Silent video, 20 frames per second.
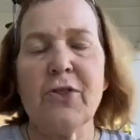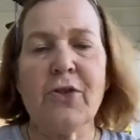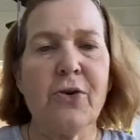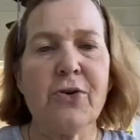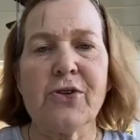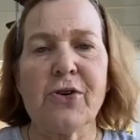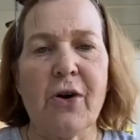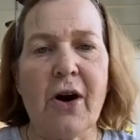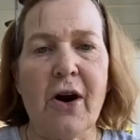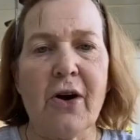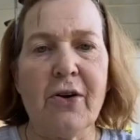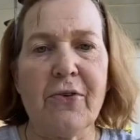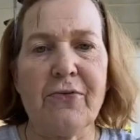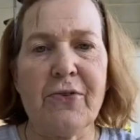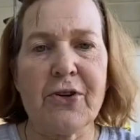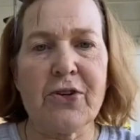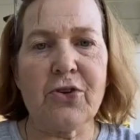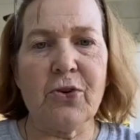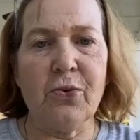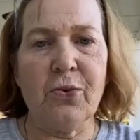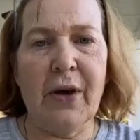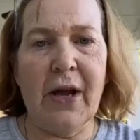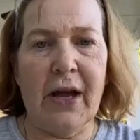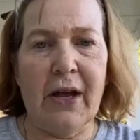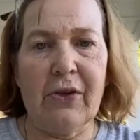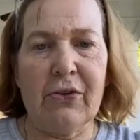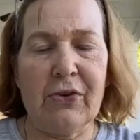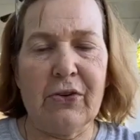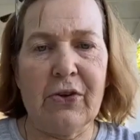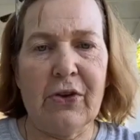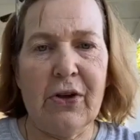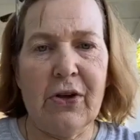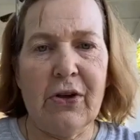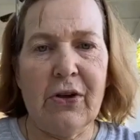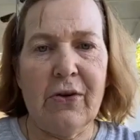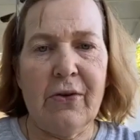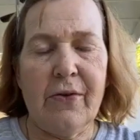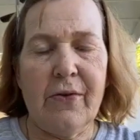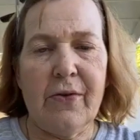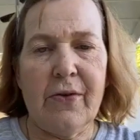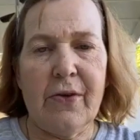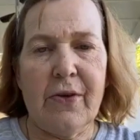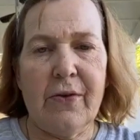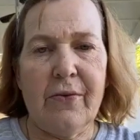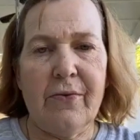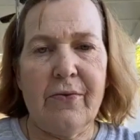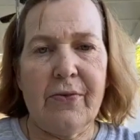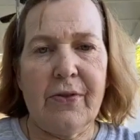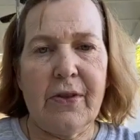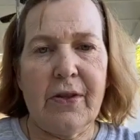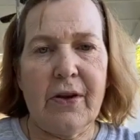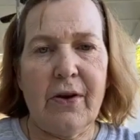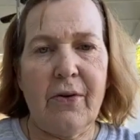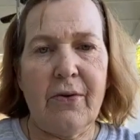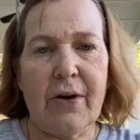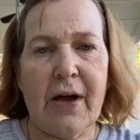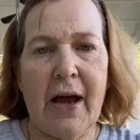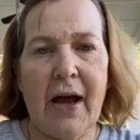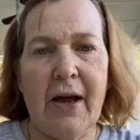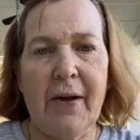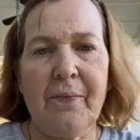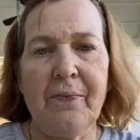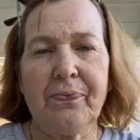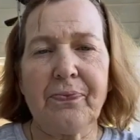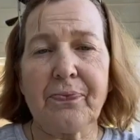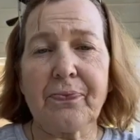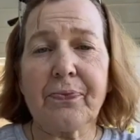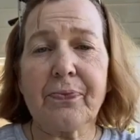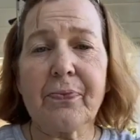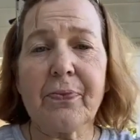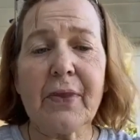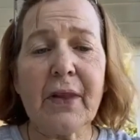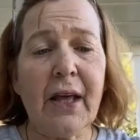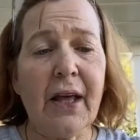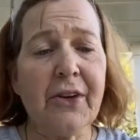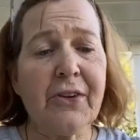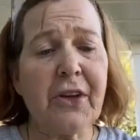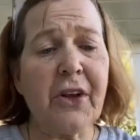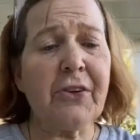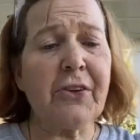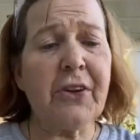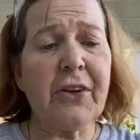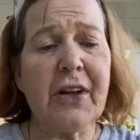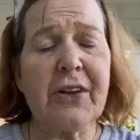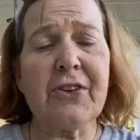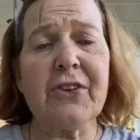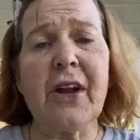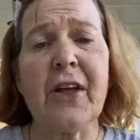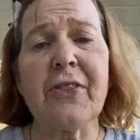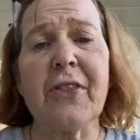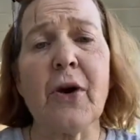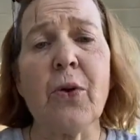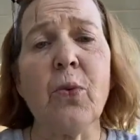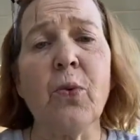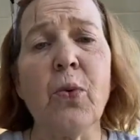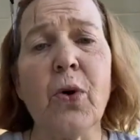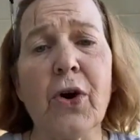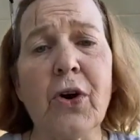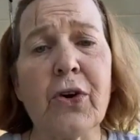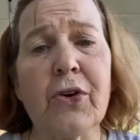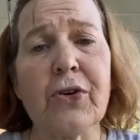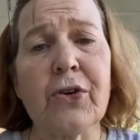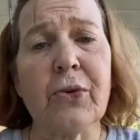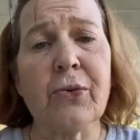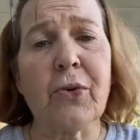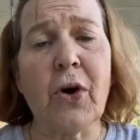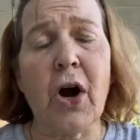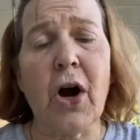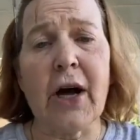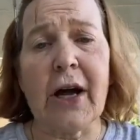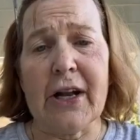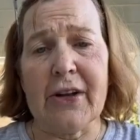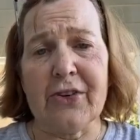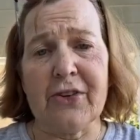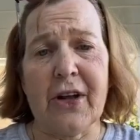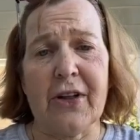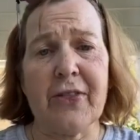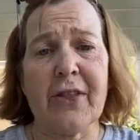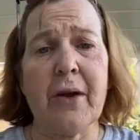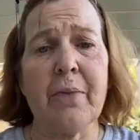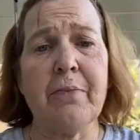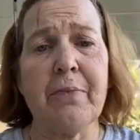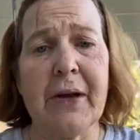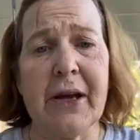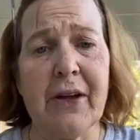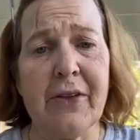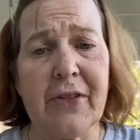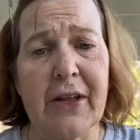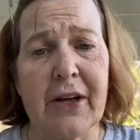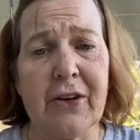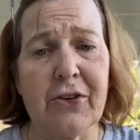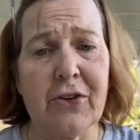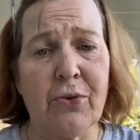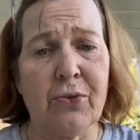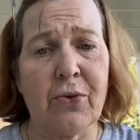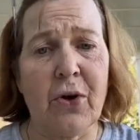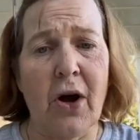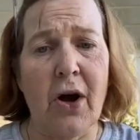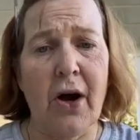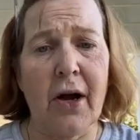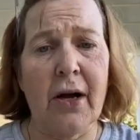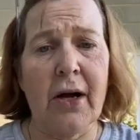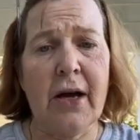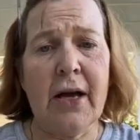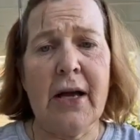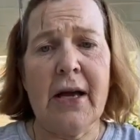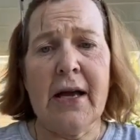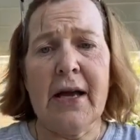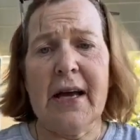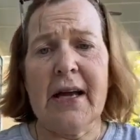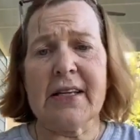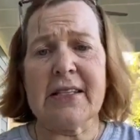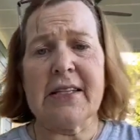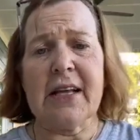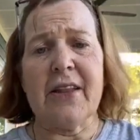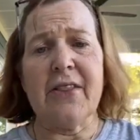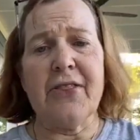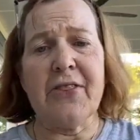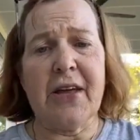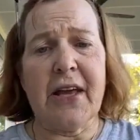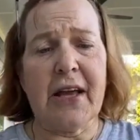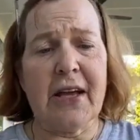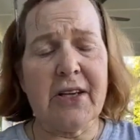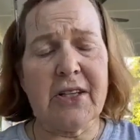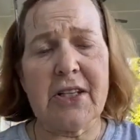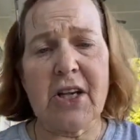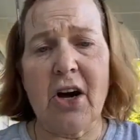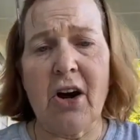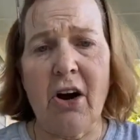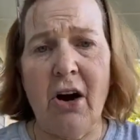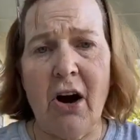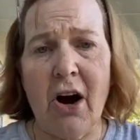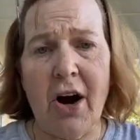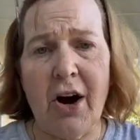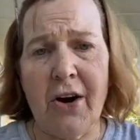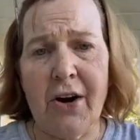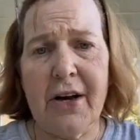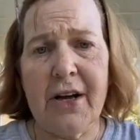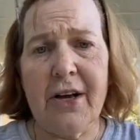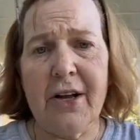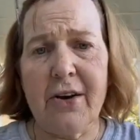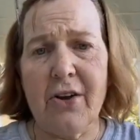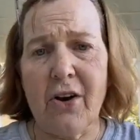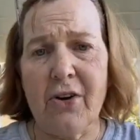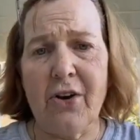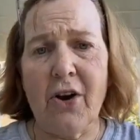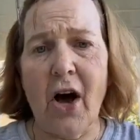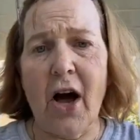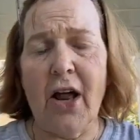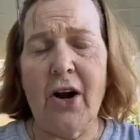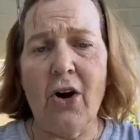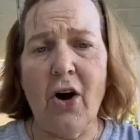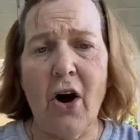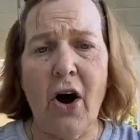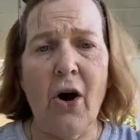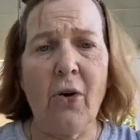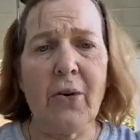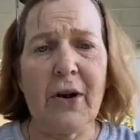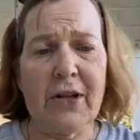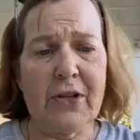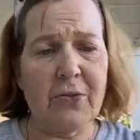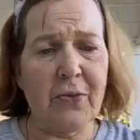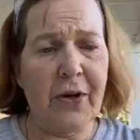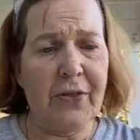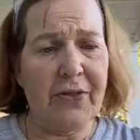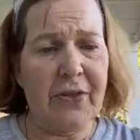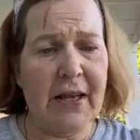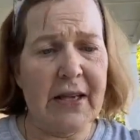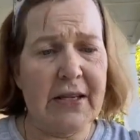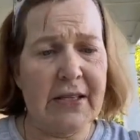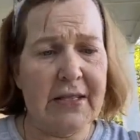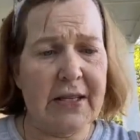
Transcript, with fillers: Those are artificial ways. Okay? It doesn't it's not that works are wrong, it's not that big things are wrong. It's that things are not always what they